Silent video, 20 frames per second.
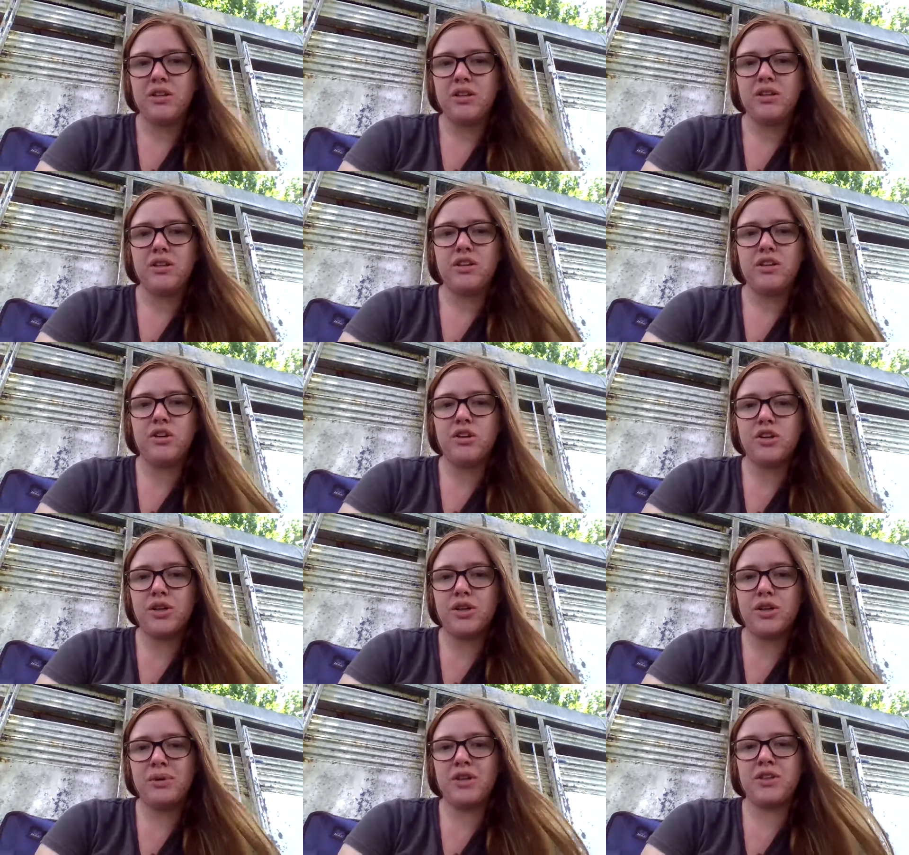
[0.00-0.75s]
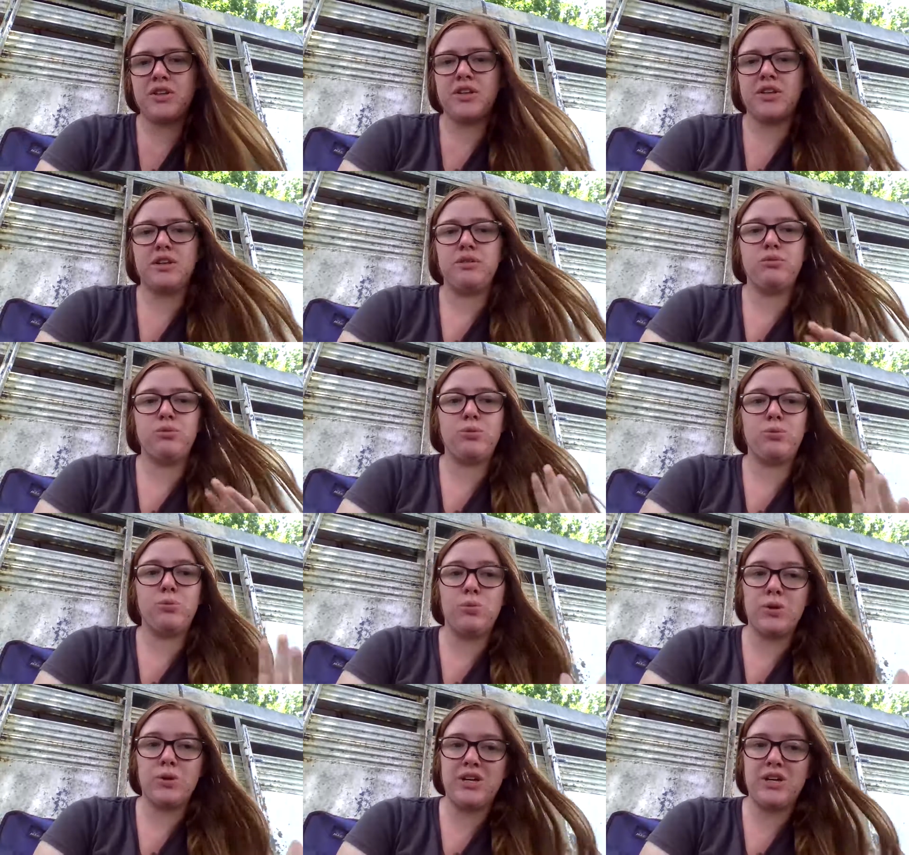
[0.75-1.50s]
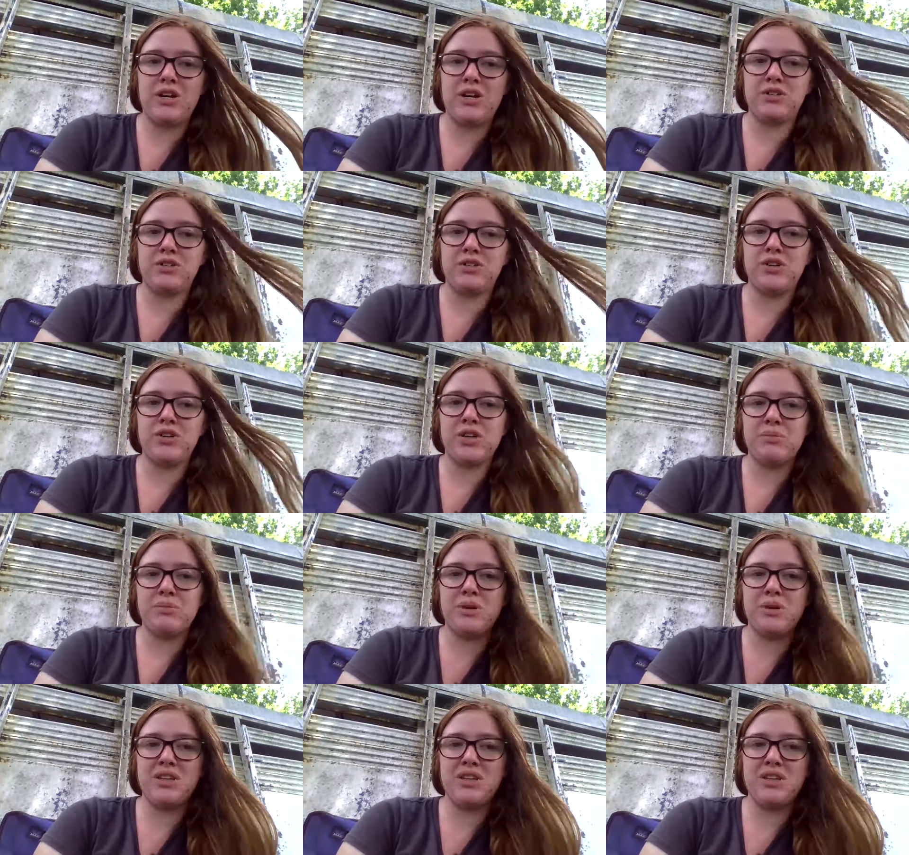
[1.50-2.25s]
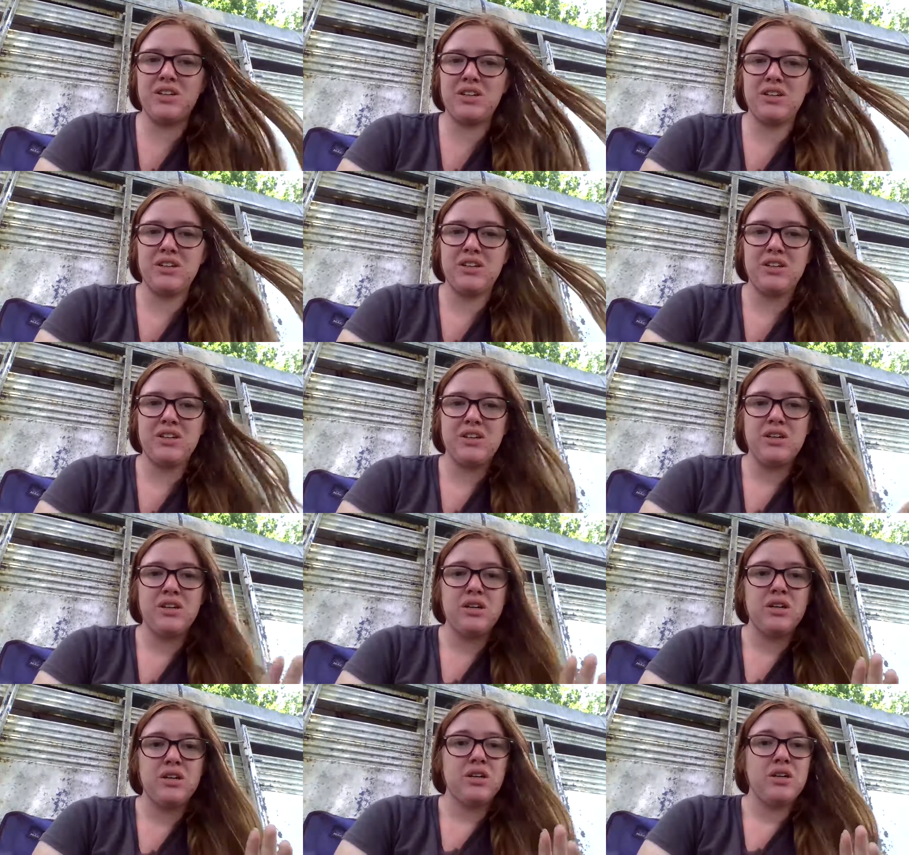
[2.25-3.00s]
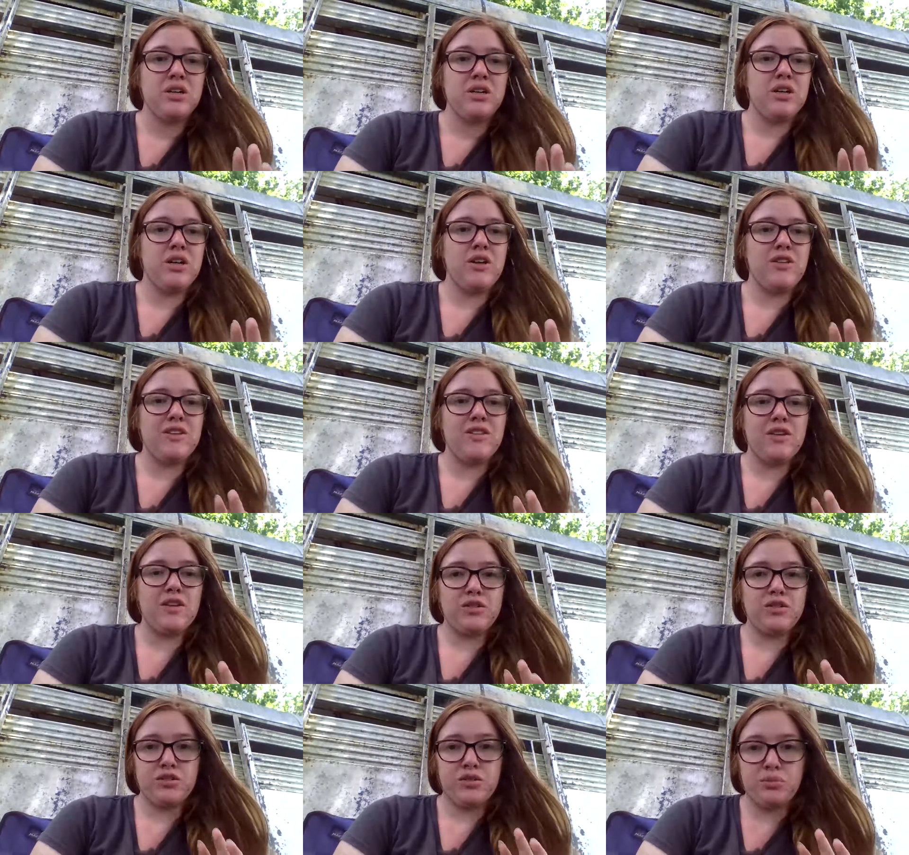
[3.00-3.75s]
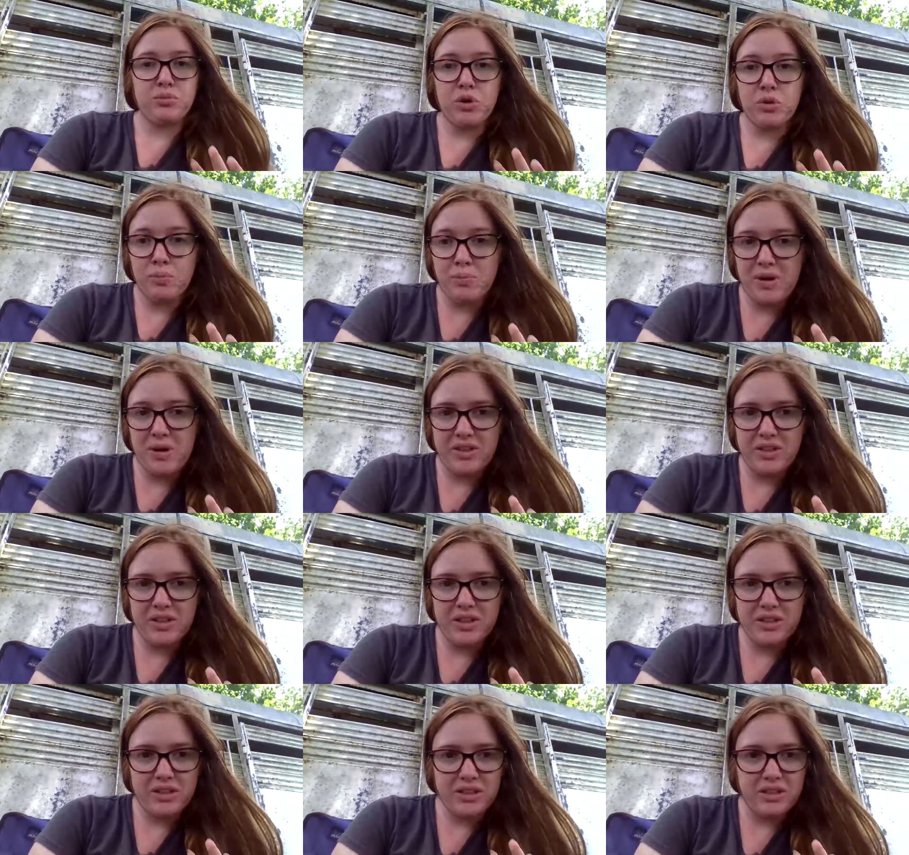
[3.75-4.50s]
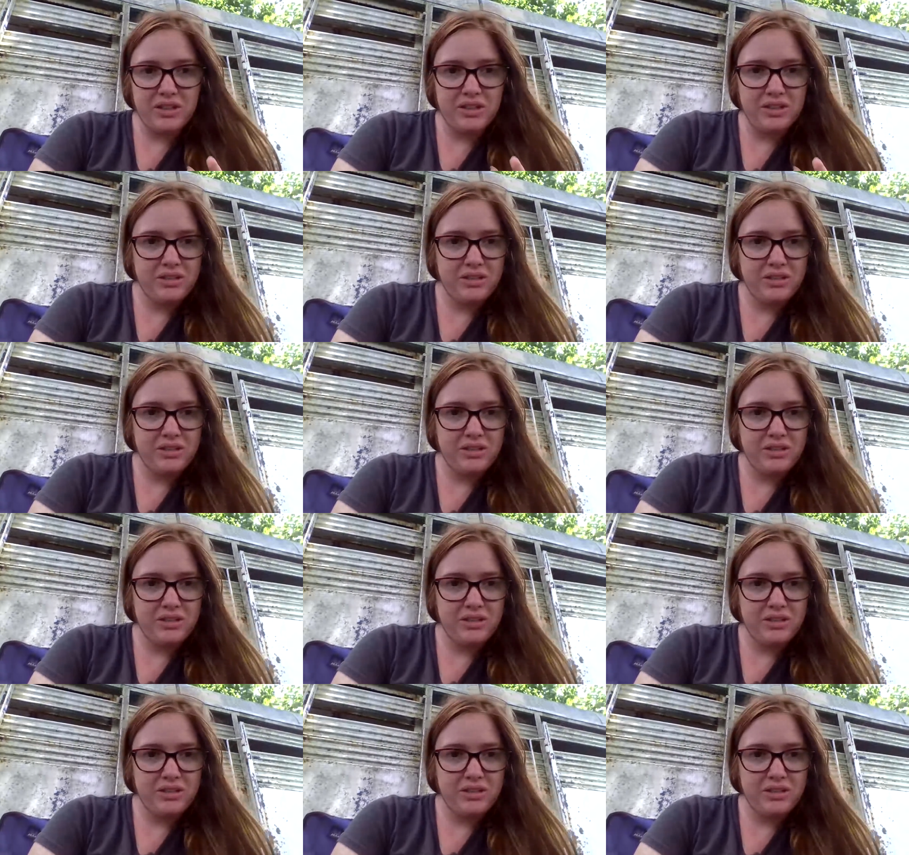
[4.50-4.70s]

the target method, and without a target method. And then there's the rope method.